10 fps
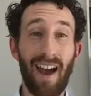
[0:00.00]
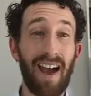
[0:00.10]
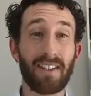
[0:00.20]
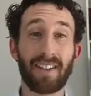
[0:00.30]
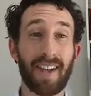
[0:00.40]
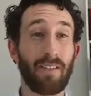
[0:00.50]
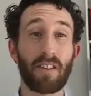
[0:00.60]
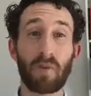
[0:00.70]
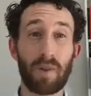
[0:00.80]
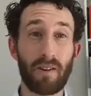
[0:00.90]
us and our
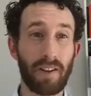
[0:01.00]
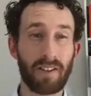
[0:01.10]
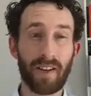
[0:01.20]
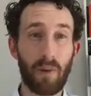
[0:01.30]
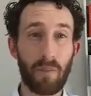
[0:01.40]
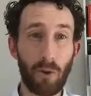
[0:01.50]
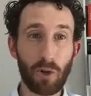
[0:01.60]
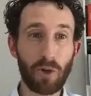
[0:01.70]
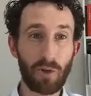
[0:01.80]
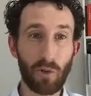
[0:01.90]
experience and our
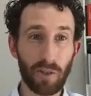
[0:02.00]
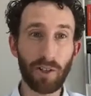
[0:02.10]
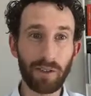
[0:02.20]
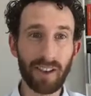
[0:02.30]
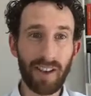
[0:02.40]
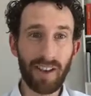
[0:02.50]
emotional world,